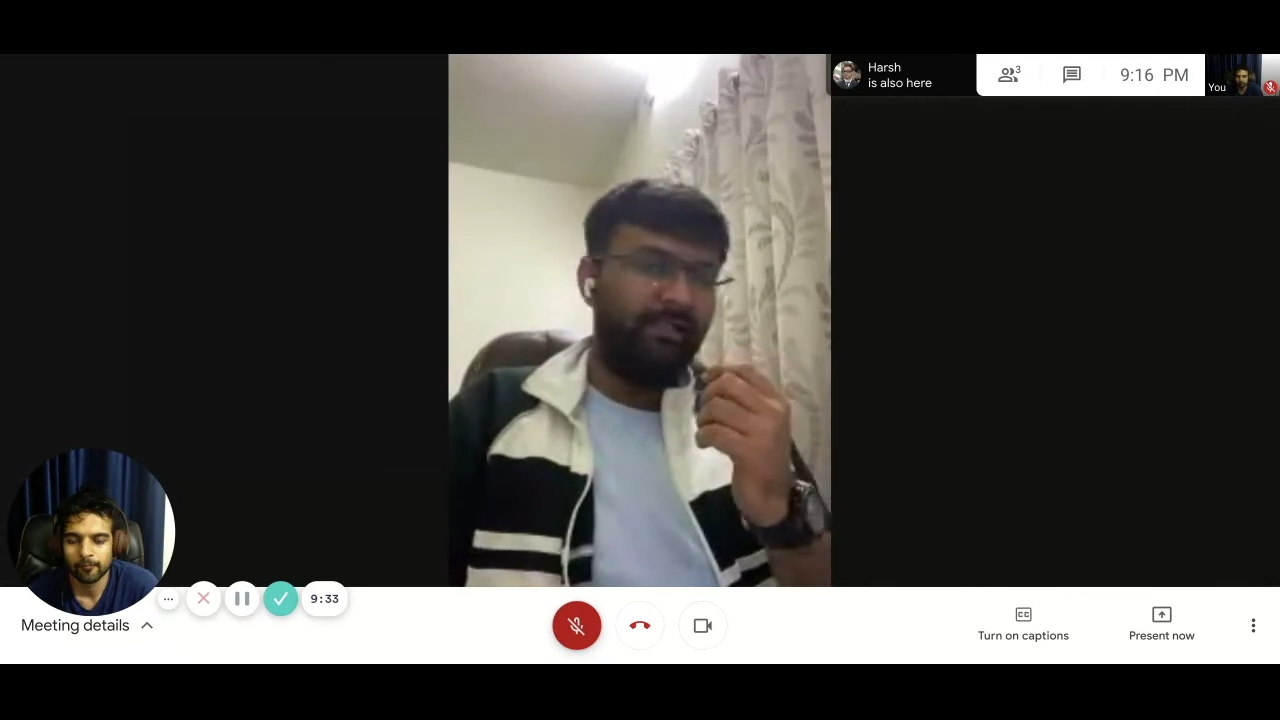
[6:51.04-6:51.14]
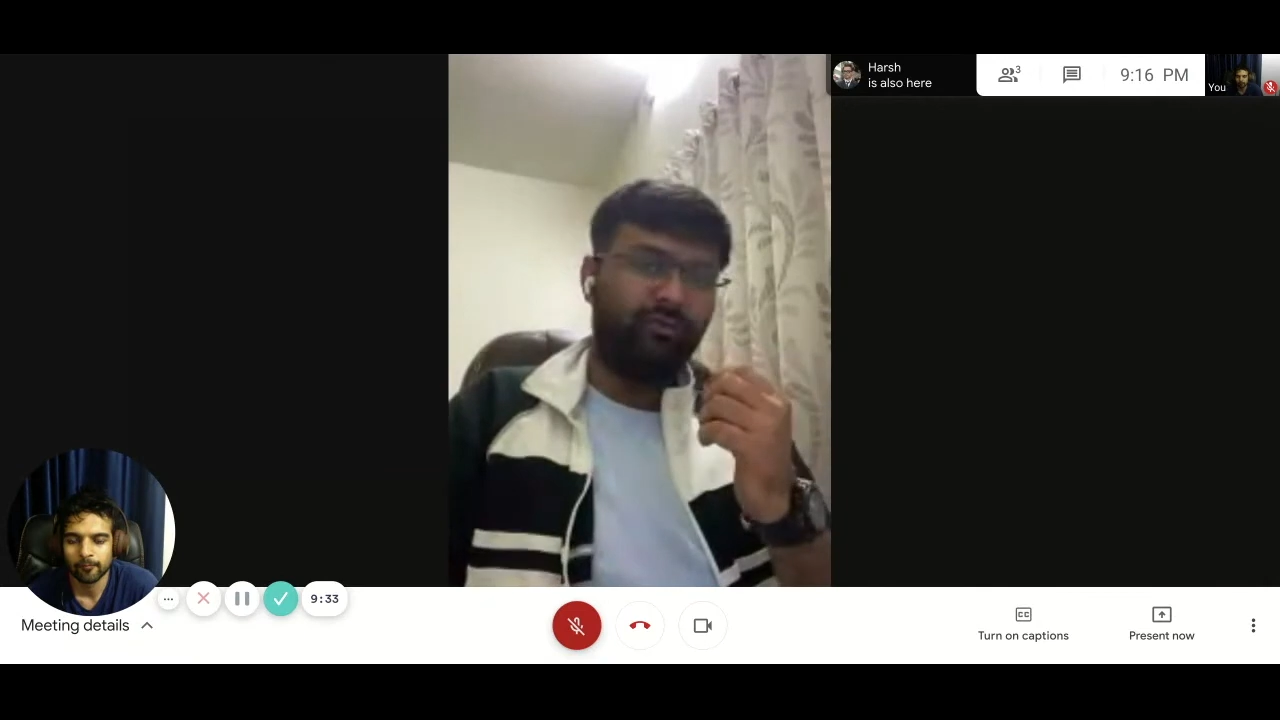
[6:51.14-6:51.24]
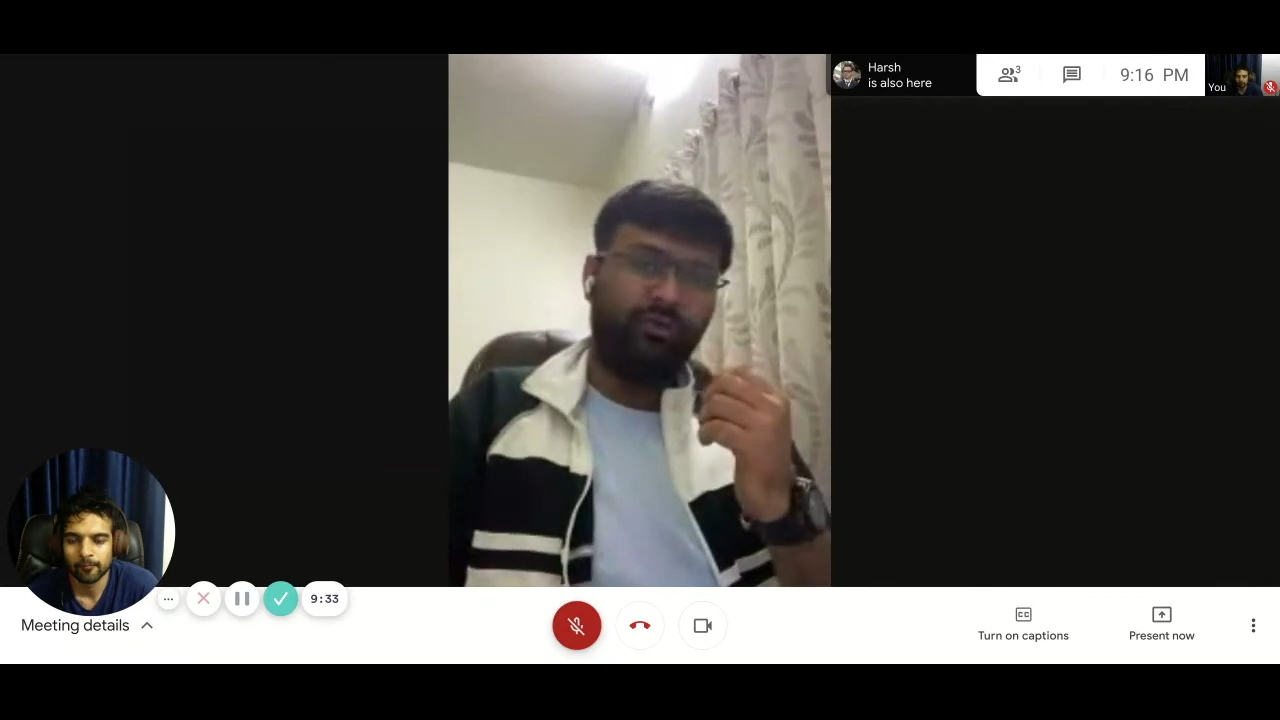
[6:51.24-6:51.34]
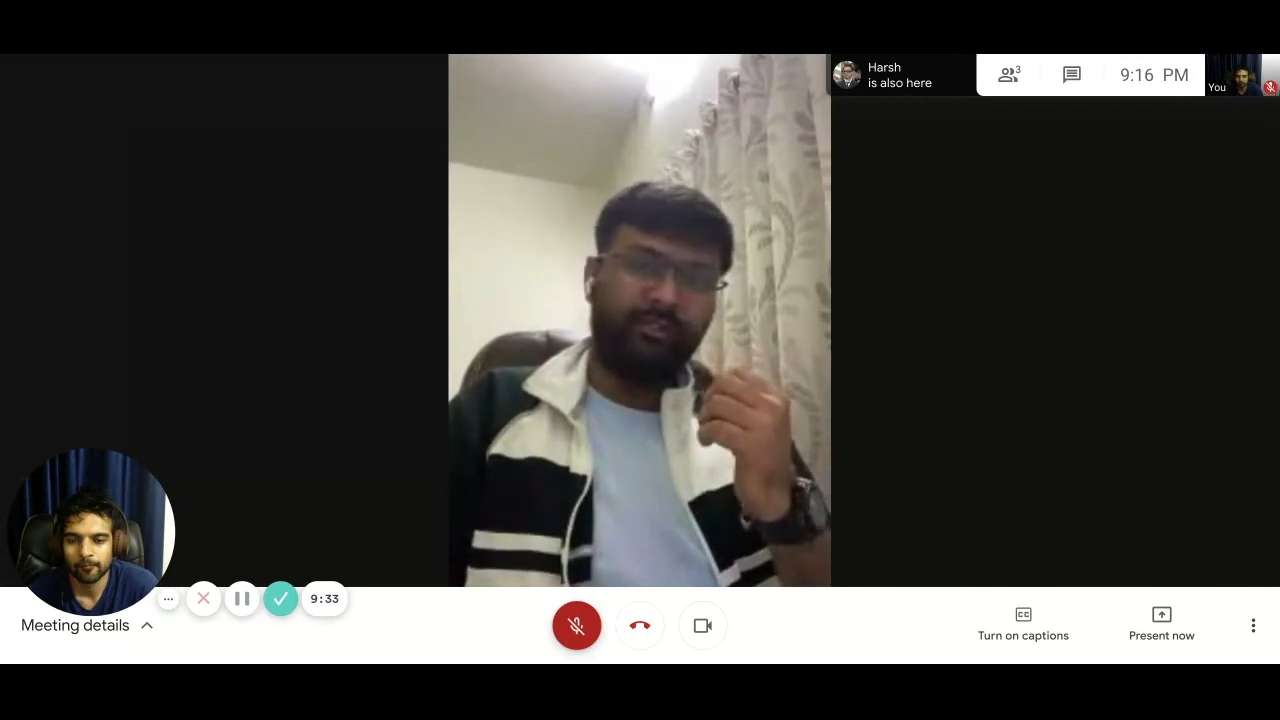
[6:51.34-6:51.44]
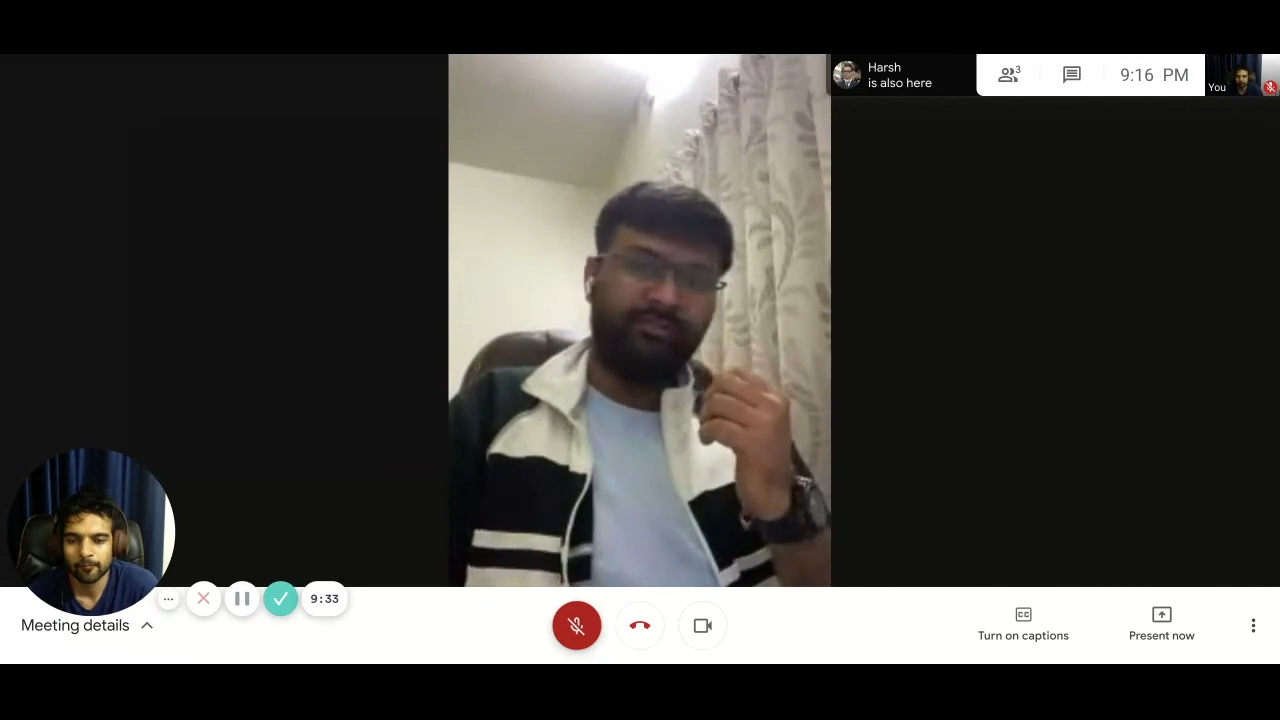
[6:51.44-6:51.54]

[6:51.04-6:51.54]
really